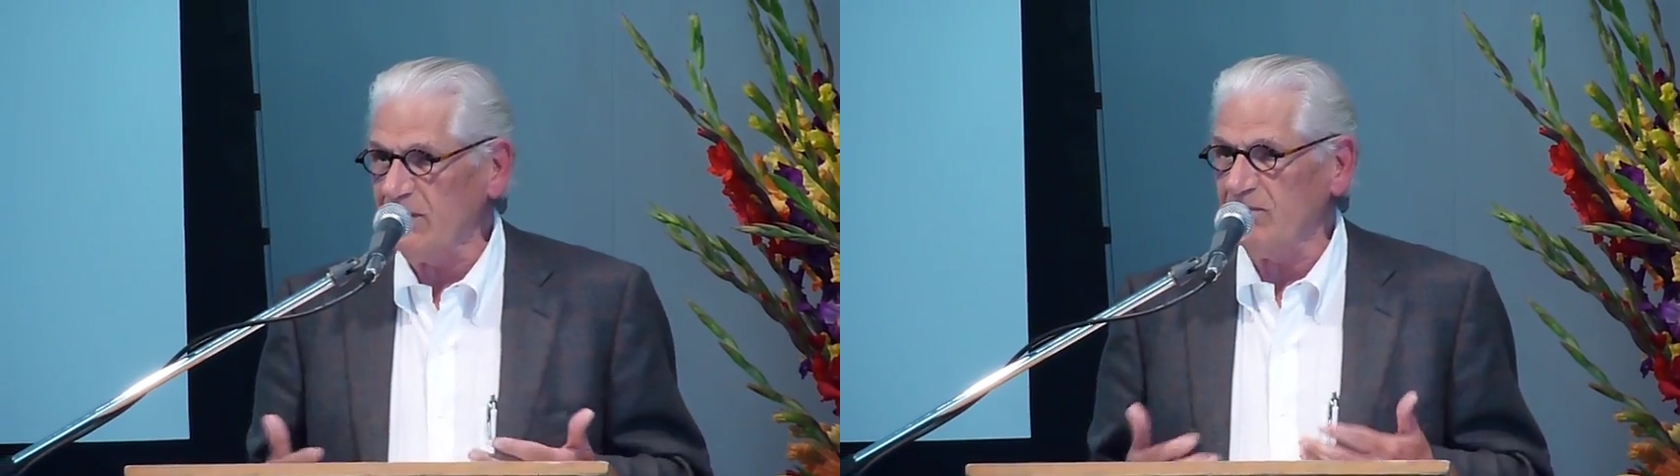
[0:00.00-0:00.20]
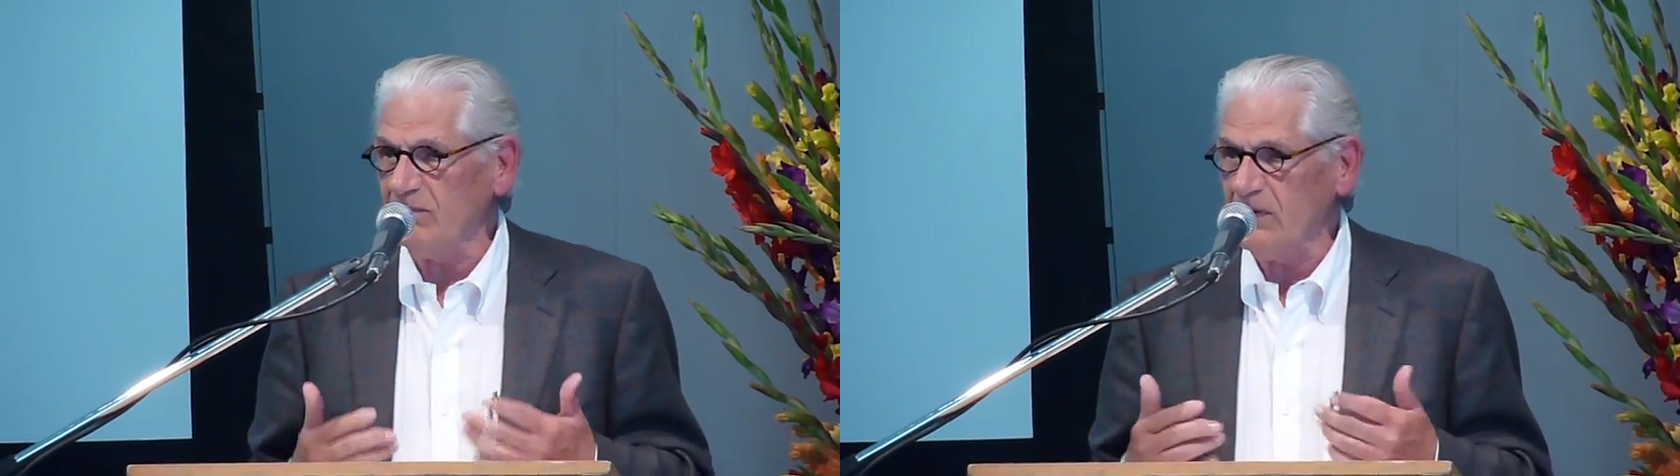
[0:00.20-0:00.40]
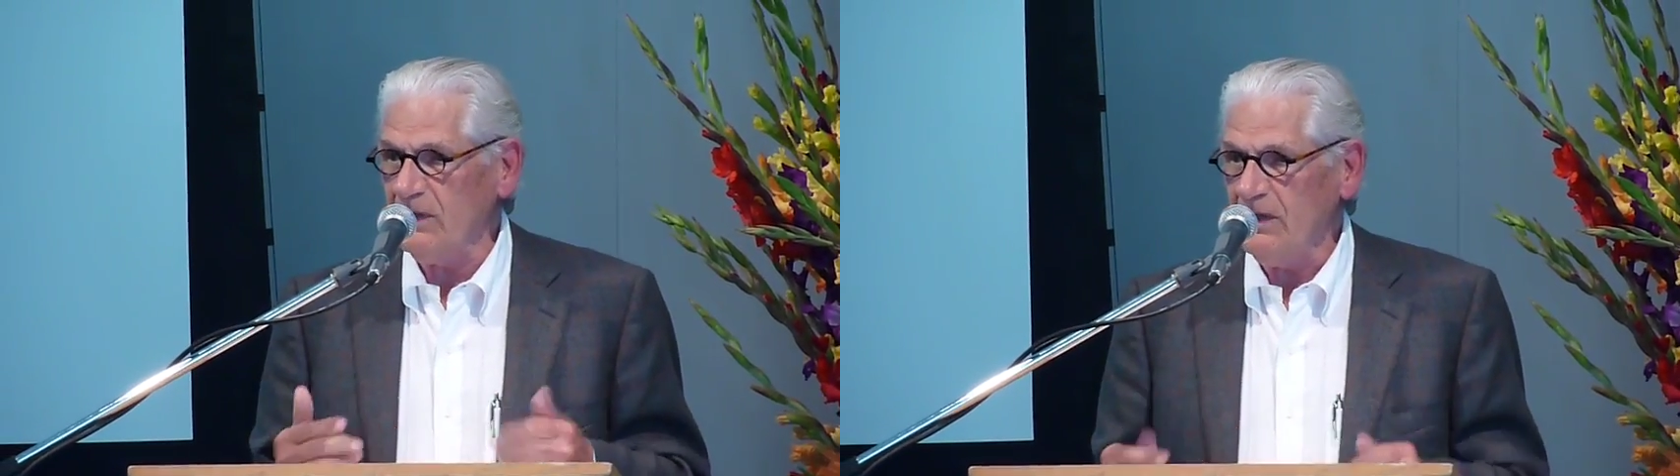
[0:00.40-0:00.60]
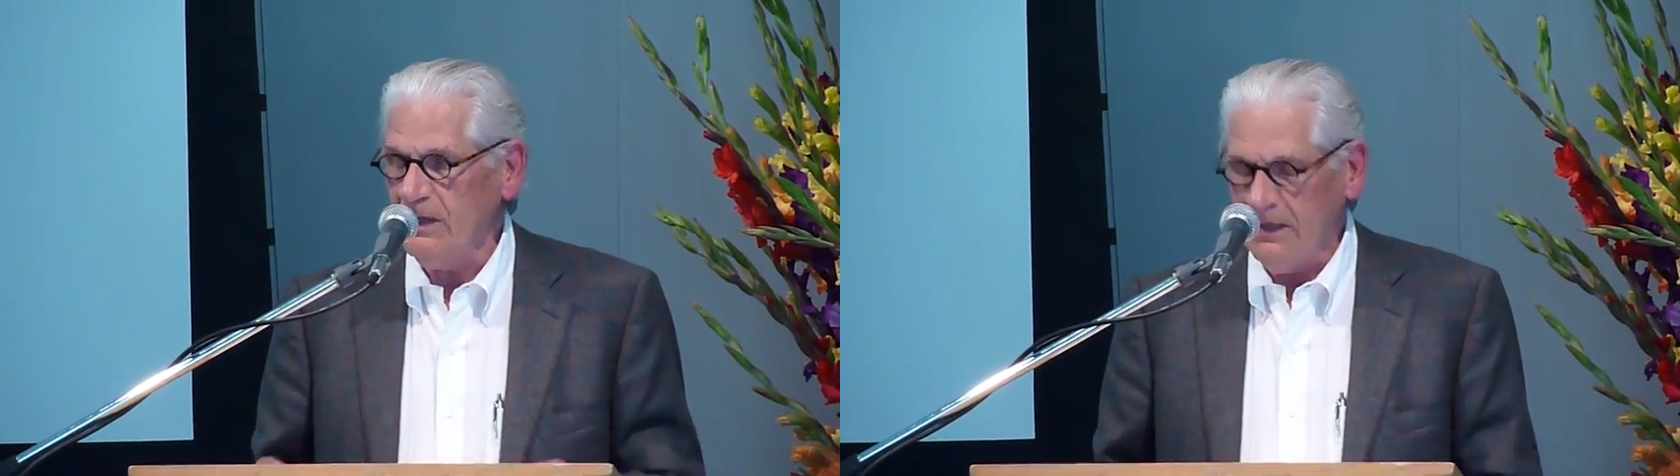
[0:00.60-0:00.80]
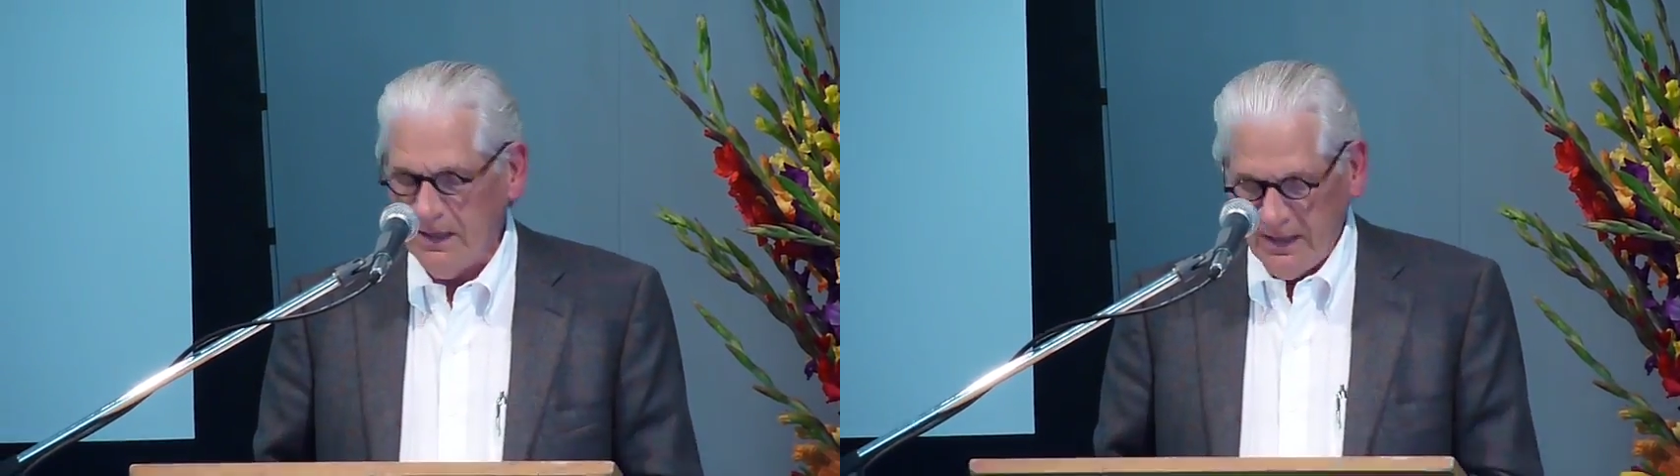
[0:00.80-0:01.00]
them.
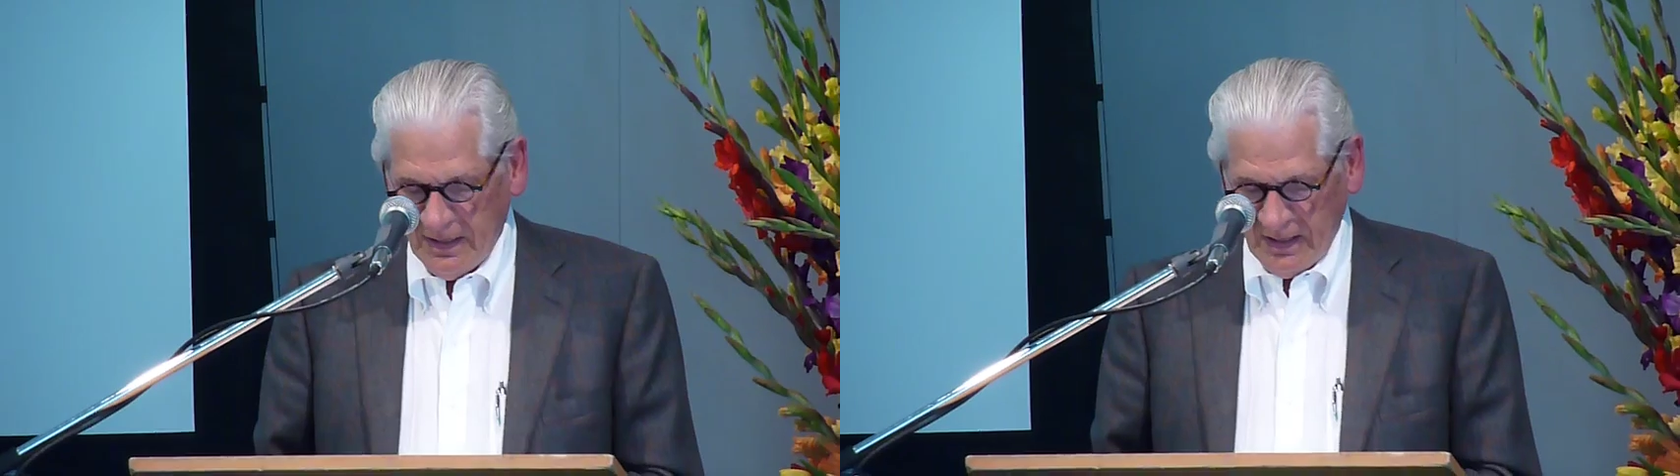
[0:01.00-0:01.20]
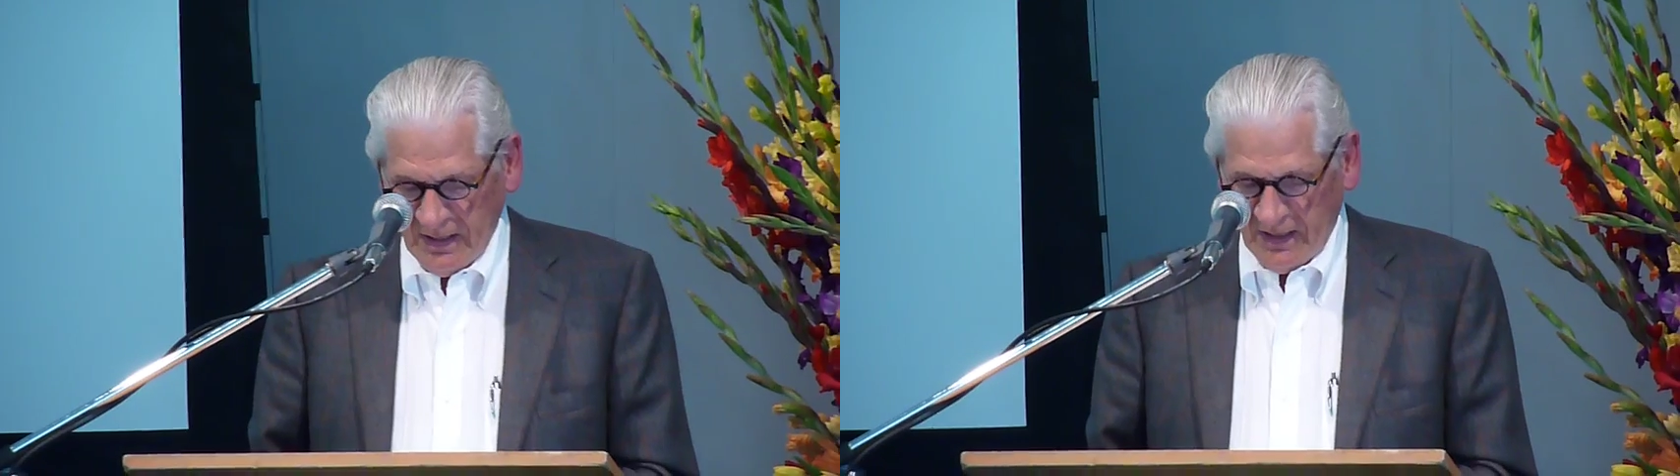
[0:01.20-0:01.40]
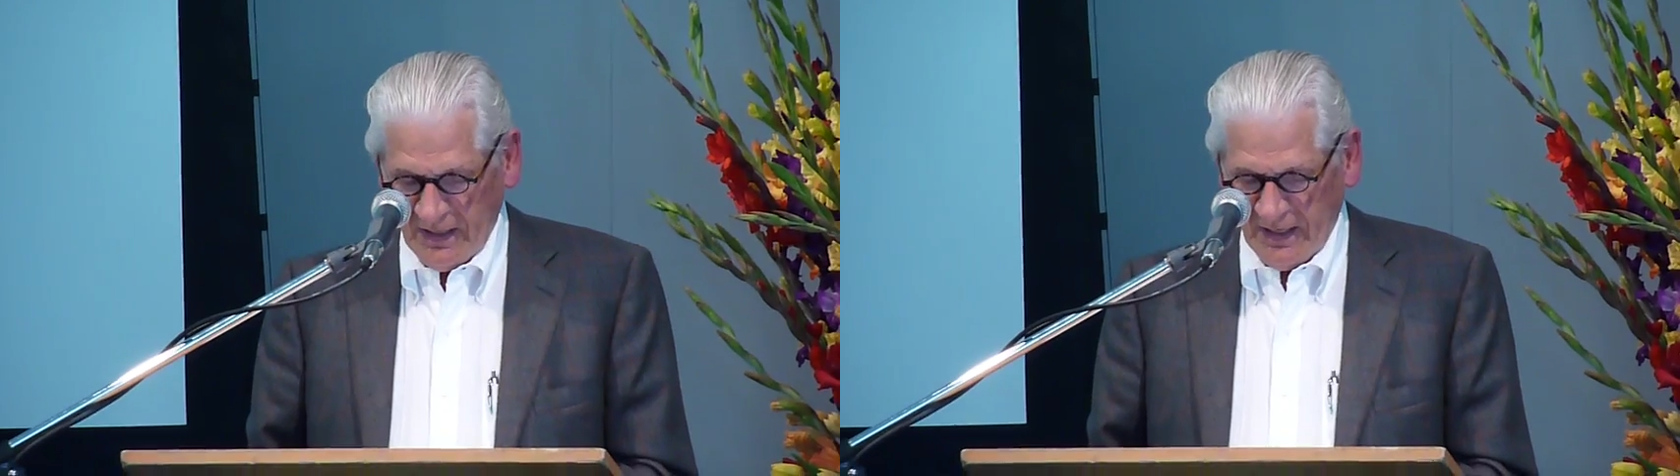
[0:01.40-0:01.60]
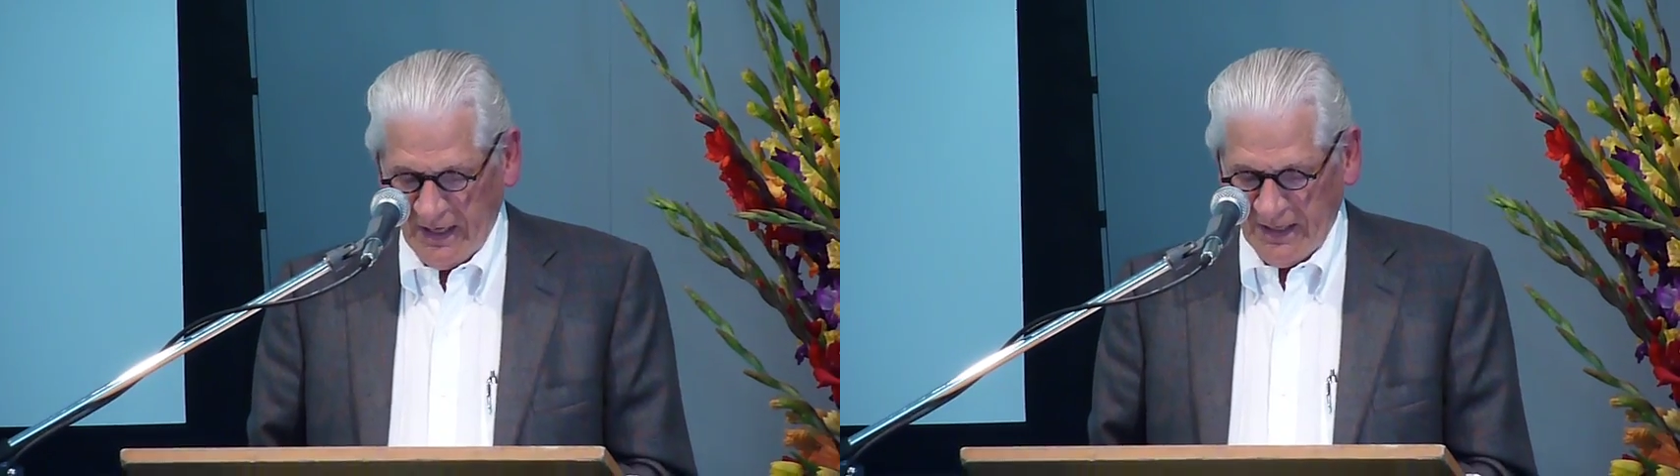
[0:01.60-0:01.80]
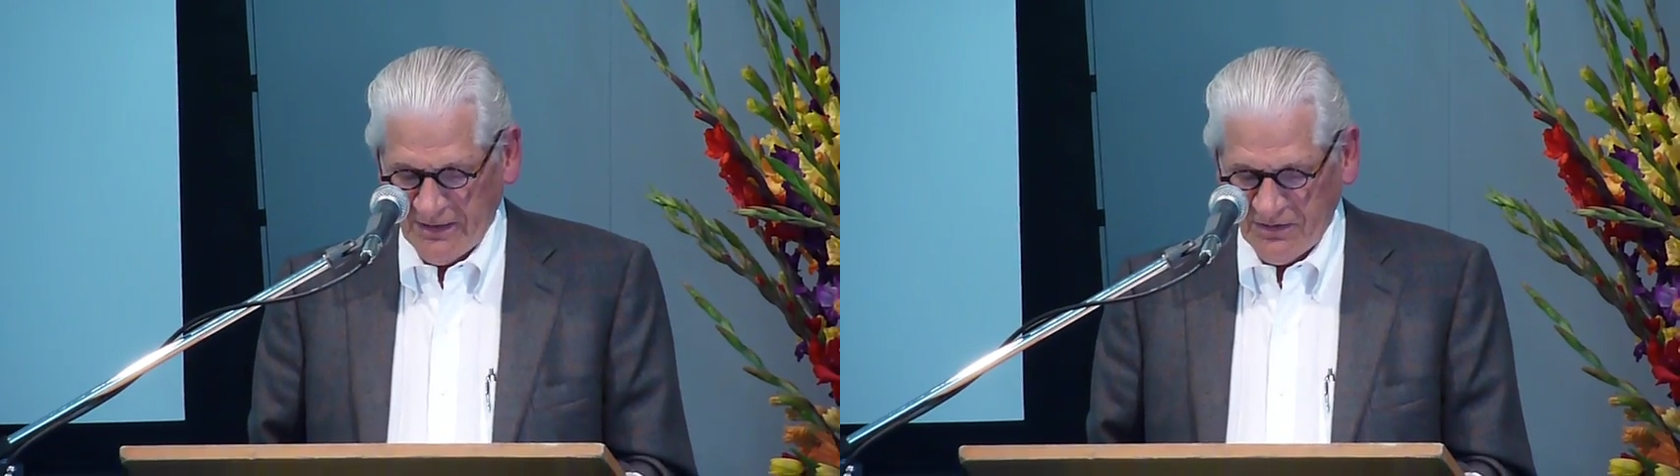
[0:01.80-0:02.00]

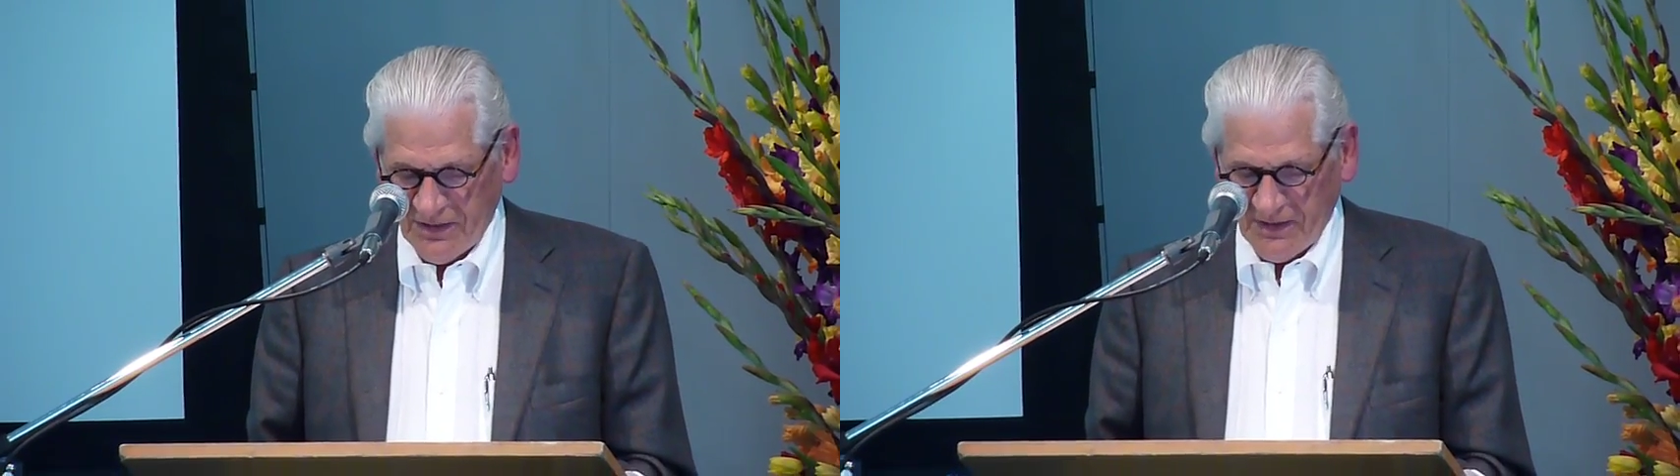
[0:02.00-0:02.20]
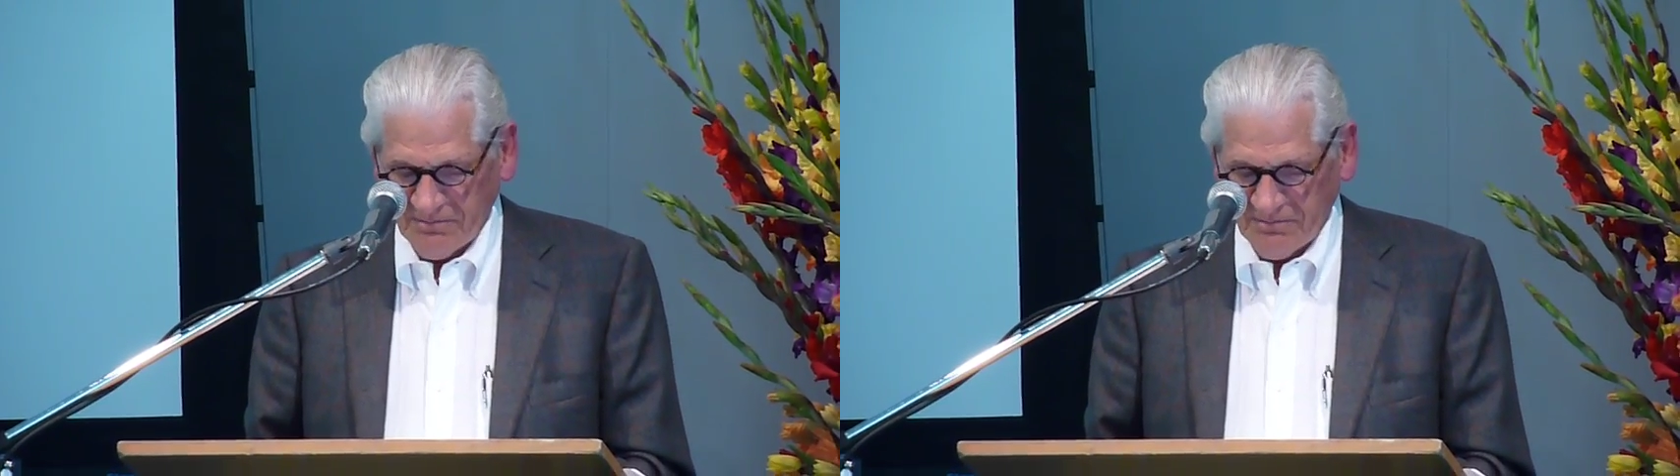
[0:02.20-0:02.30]
And